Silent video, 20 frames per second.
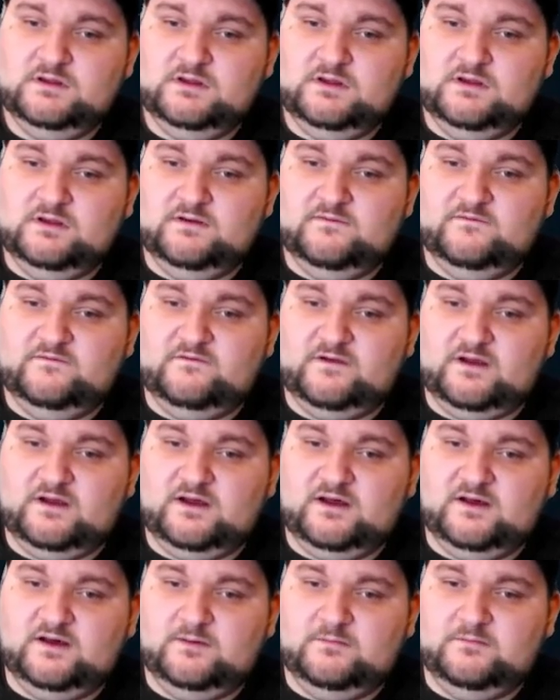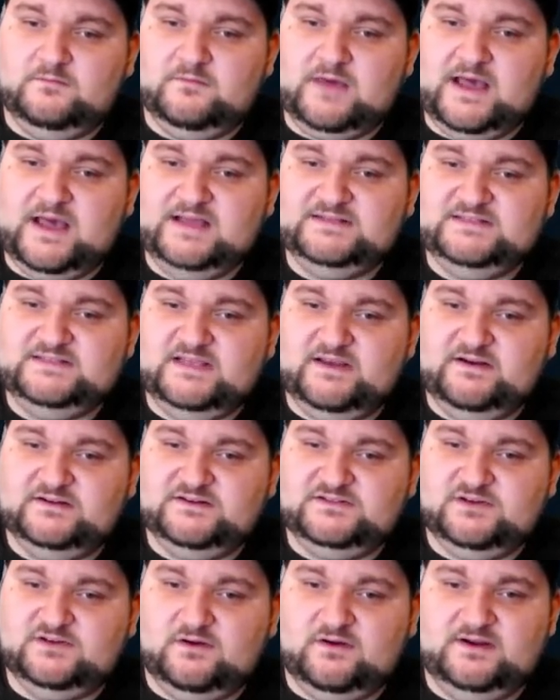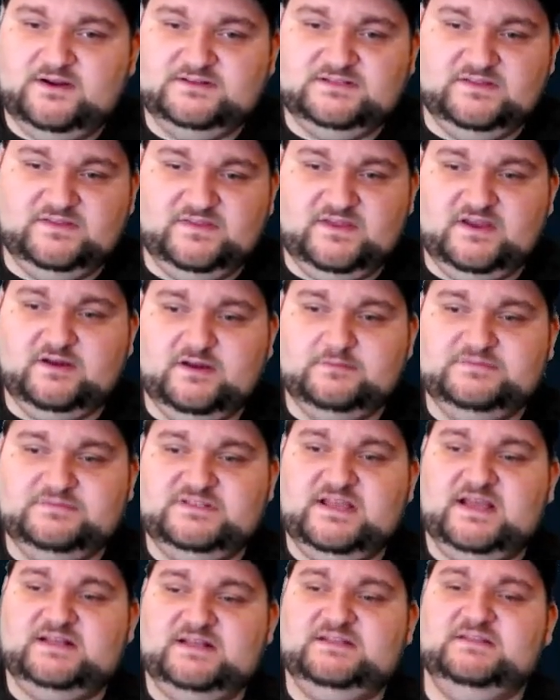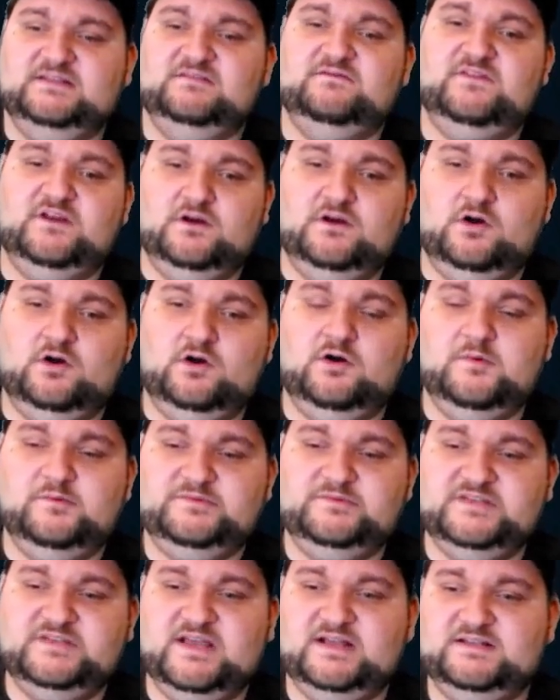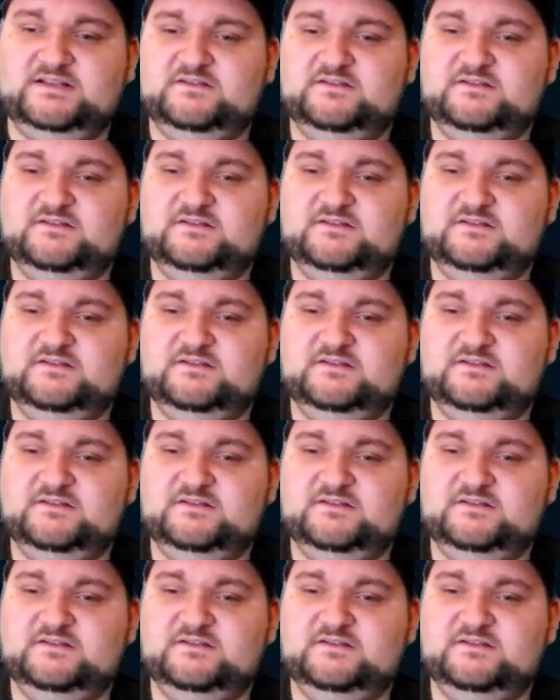from my territory to their objective, their home objective.